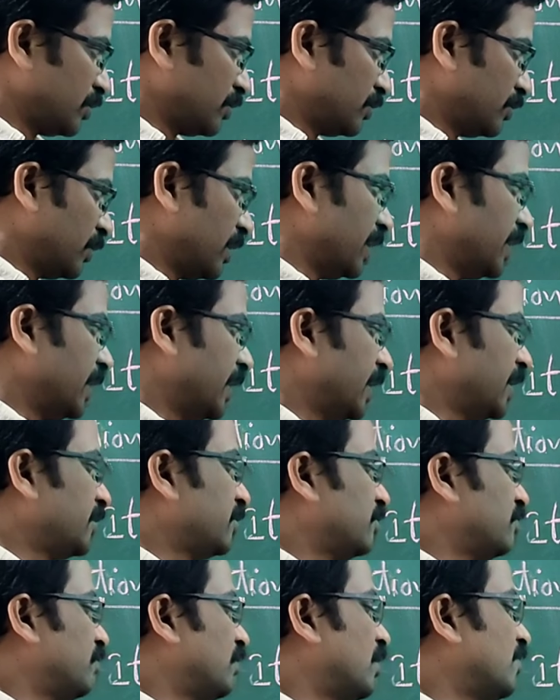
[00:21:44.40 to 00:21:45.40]
together
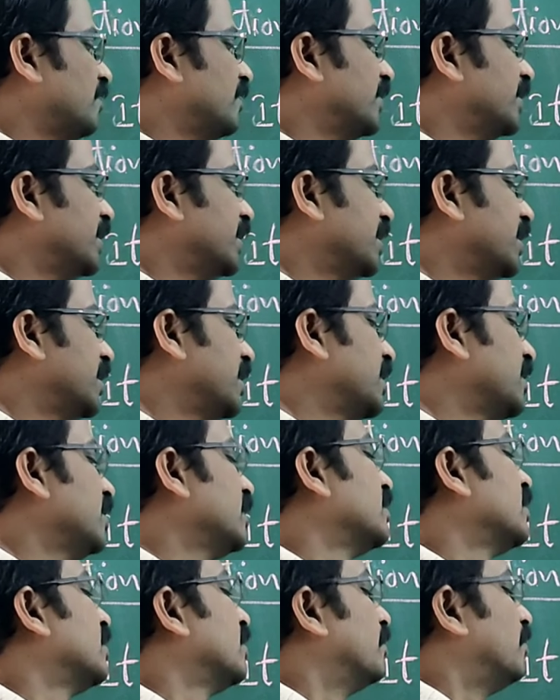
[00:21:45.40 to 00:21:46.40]
to form the
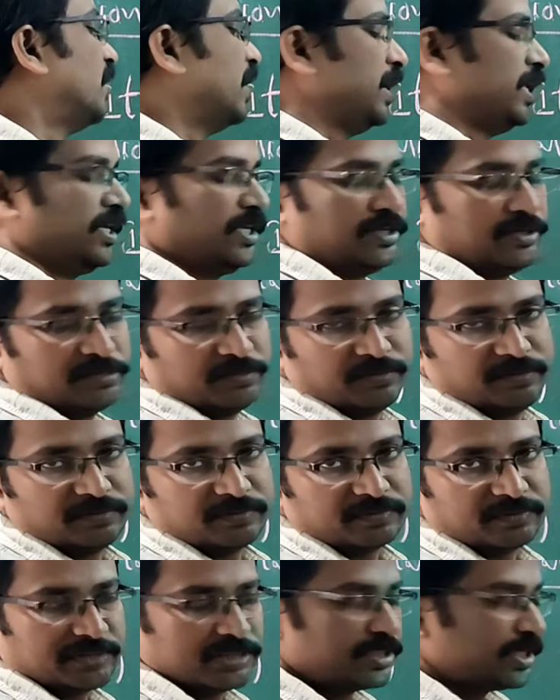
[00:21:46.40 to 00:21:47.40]
molecule.
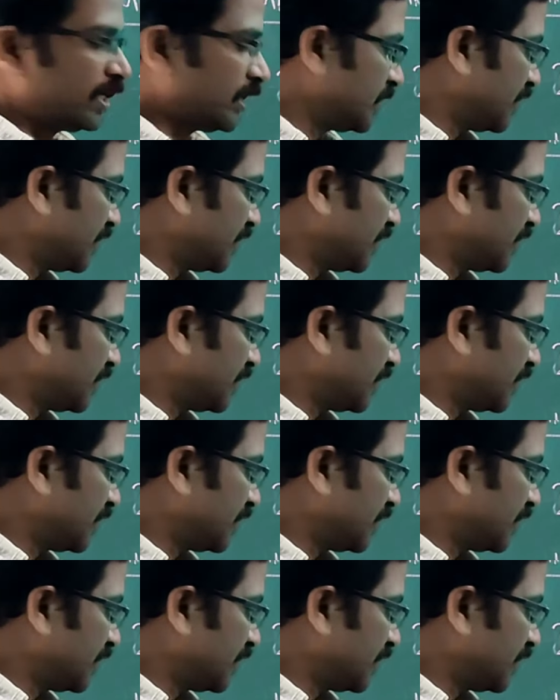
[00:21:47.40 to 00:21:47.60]
These are